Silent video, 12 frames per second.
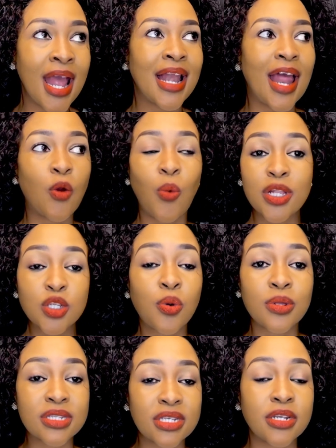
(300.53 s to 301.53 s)
like what's
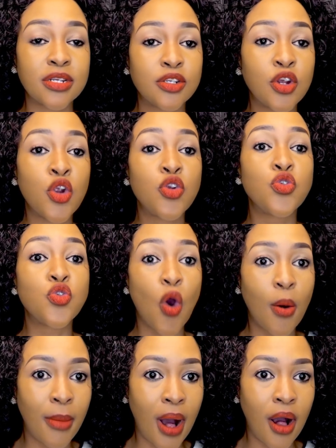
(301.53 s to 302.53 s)
considered
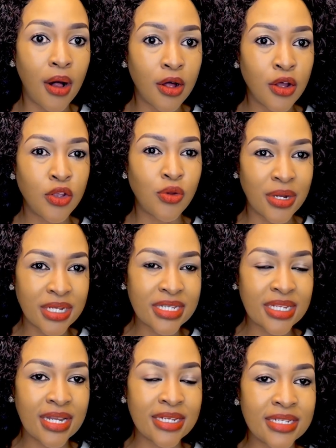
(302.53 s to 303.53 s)
normal. You
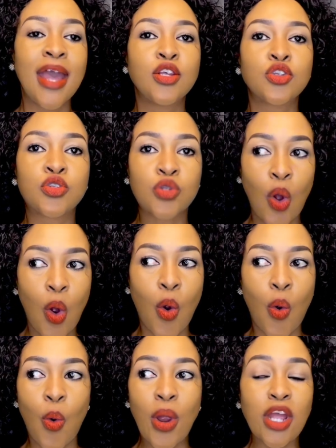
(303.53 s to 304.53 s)
understand?
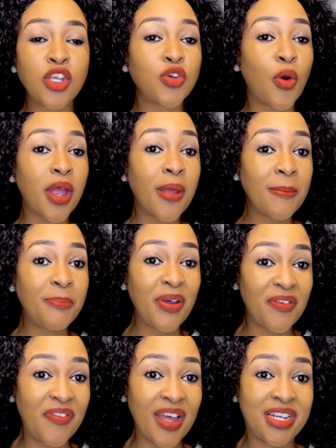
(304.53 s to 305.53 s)
So in your
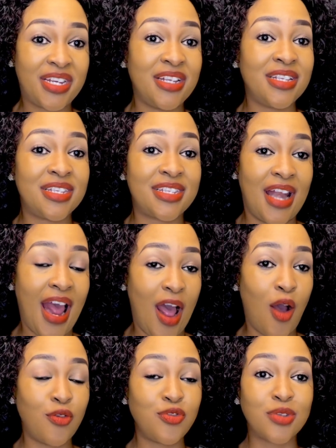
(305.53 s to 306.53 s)
imperfections
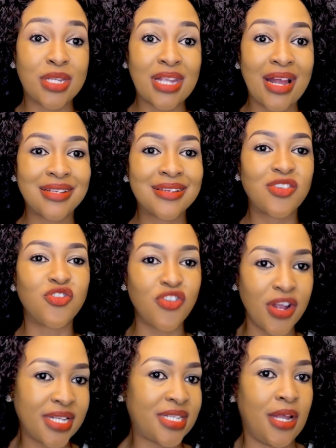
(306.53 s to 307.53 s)
now, you start
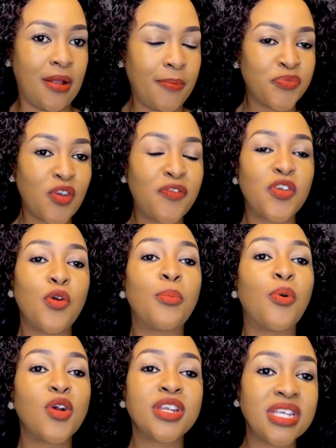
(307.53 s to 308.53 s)
dressing for your
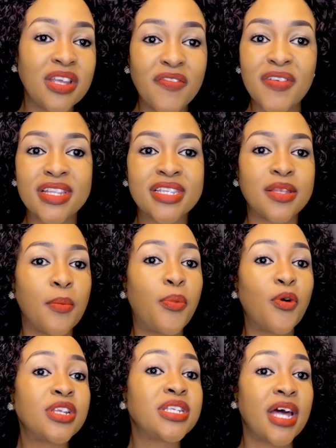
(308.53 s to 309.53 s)
body. If it's the
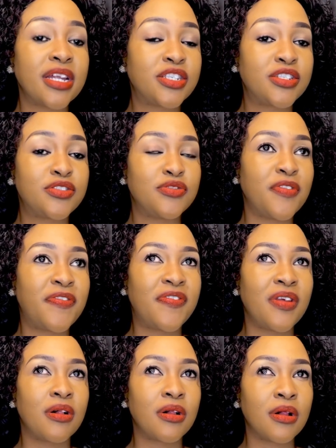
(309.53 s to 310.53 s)
body that you
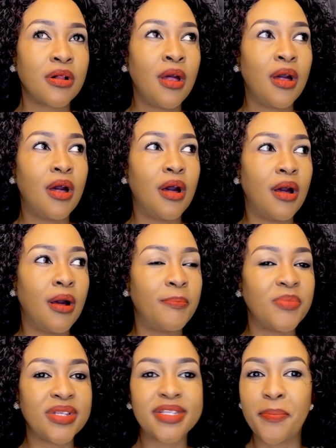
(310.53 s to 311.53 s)
feel
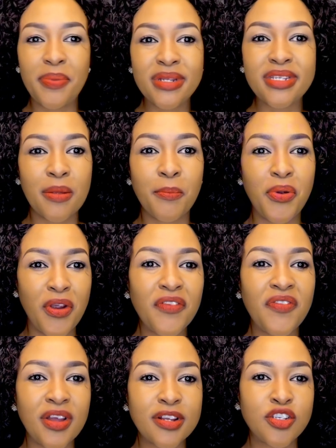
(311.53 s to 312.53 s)
it's a bit
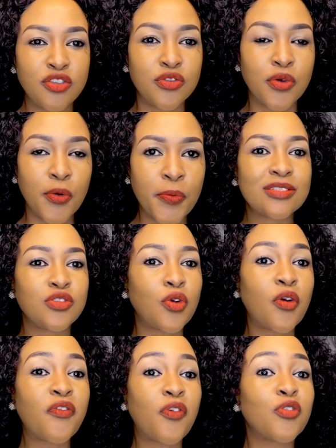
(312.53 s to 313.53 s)
imperfect, you know, you
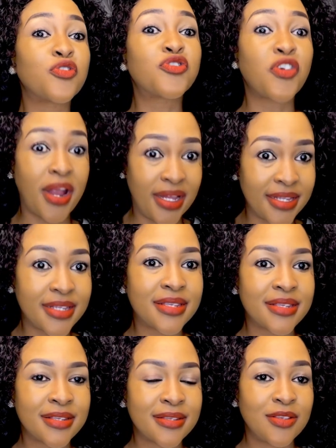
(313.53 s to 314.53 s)
don't follow
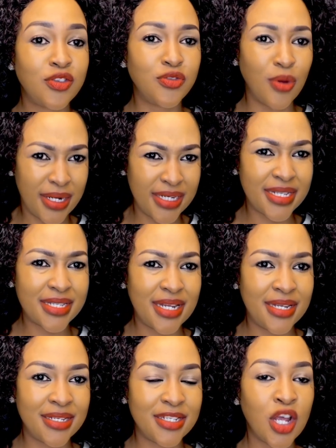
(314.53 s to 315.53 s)
trends. You
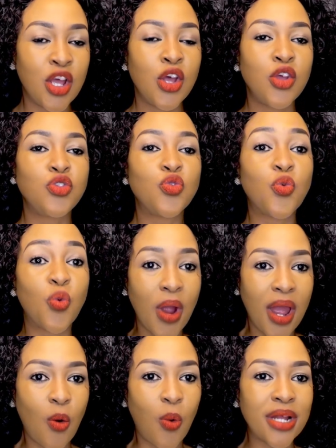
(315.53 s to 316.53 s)
understand? You
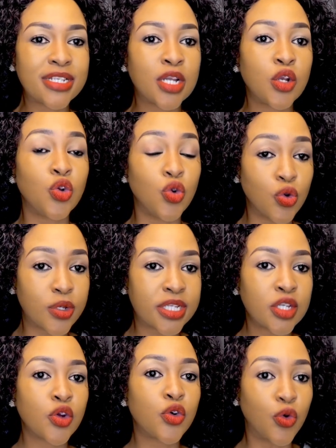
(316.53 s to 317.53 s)
wear what looks
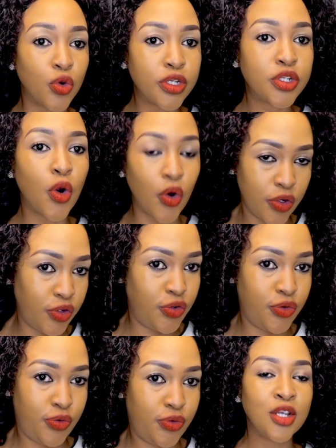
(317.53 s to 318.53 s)
good on you.
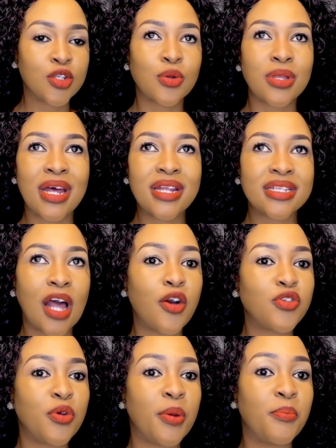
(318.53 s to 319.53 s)
So that is how
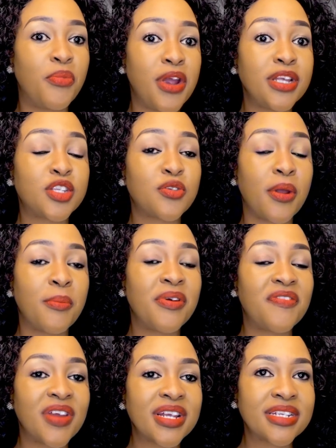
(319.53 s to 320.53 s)
you embrace your
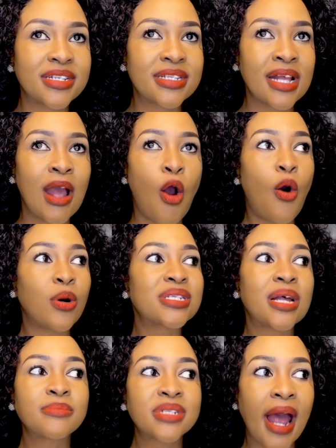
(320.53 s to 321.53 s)
imperfections. Or
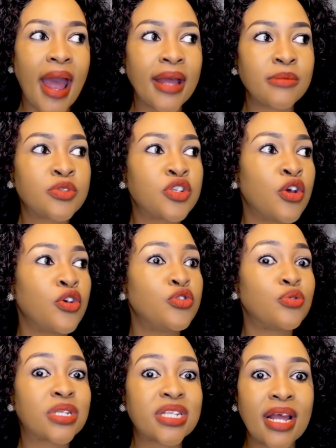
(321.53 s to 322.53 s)
sometimes
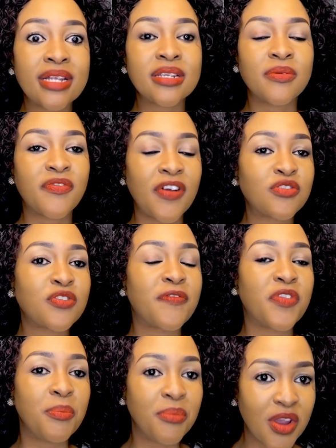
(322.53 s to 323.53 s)
you stand in front of
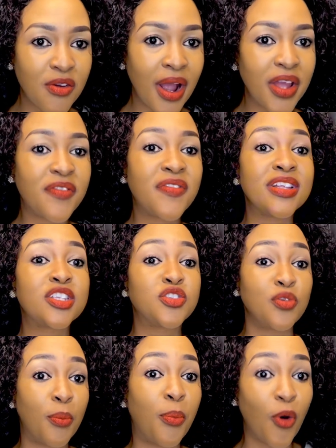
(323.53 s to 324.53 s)
the mirror if it's
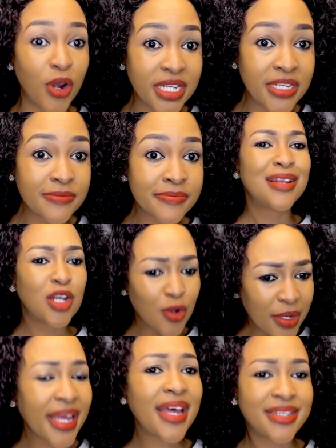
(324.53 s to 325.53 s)
your body.
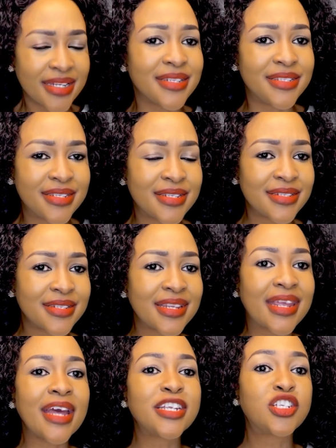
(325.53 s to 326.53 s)
Look at it.
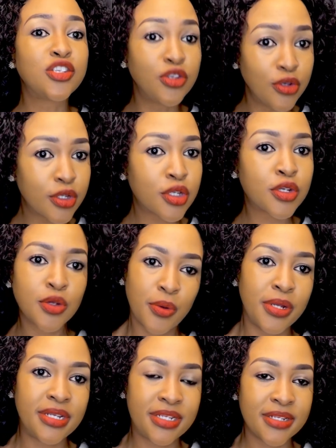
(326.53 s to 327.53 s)
Get used to
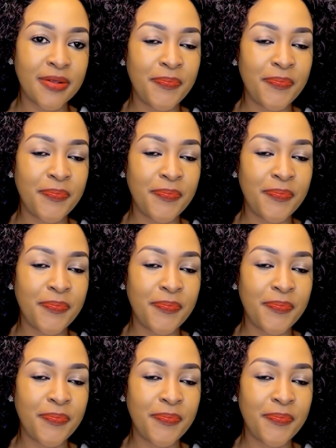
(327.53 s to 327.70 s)
it.